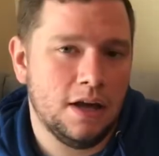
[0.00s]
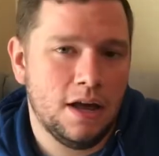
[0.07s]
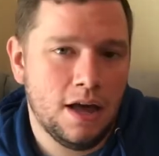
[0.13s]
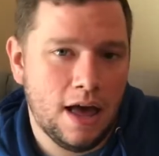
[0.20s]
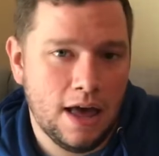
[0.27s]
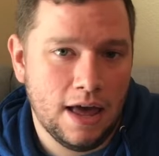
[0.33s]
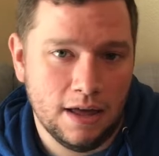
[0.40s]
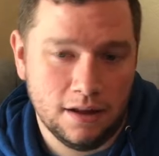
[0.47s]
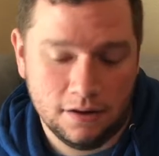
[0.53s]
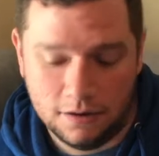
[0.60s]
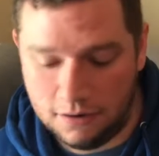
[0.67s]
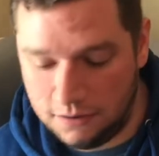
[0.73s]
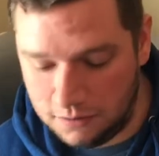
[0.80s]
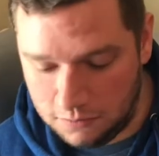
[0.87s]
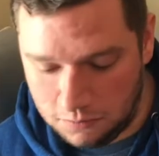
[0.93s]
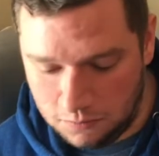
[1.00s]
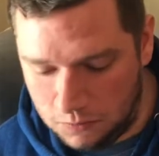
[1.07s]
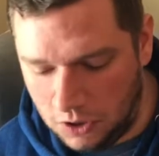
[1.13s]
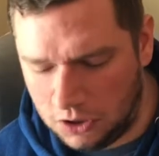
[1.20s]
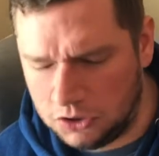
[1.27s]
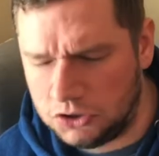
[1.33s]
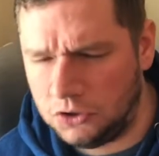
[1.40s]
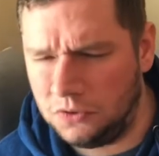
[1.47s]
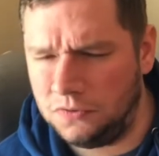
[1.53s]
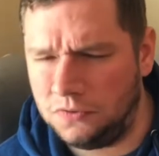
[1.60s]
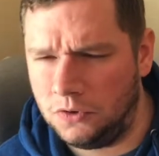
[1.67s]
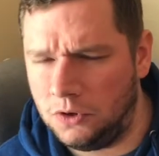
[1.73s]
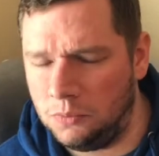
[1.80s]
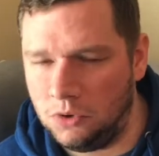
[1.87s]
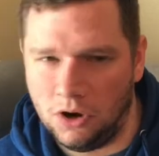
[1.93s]
and I'm not gonna show the phone
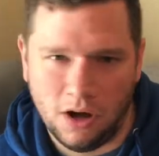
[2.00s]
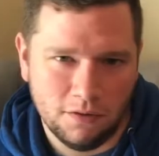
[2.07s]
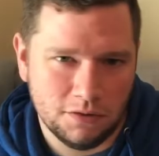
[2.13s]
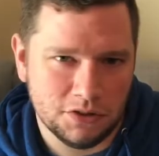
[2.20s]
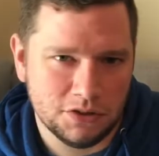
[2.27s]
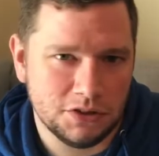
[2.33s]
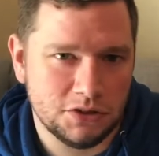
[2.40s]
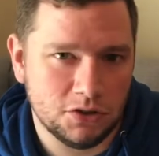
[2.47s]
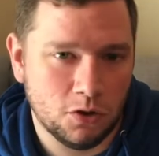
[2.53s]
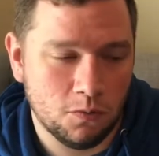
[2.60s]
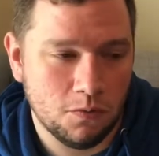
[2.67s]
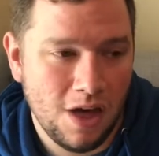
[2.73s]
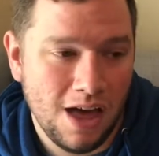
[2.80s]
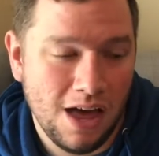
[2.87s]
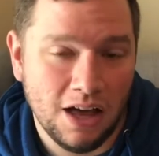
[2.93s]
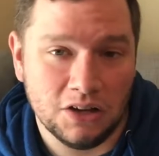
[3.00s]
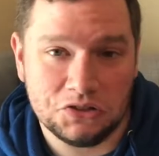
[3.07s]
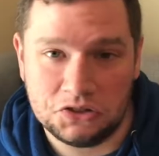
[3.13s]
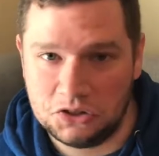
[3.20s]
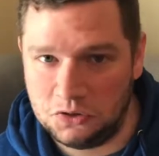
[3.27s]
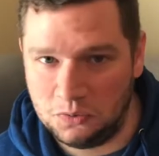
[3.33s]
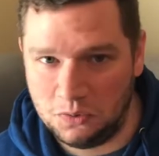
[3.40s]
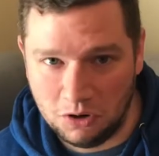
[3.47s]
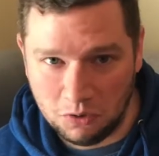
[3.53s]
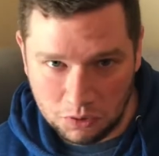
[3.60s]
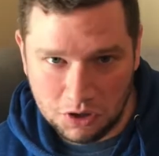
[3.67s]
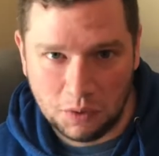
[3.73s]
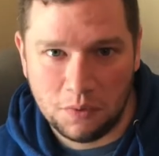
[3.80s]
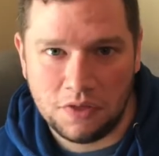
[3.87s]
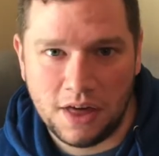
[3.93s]
number obviously, so I'll see you whenever we're done
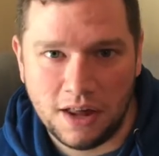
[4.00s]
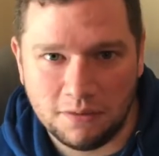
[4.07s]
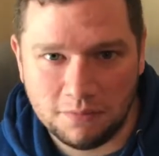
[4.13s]
with that.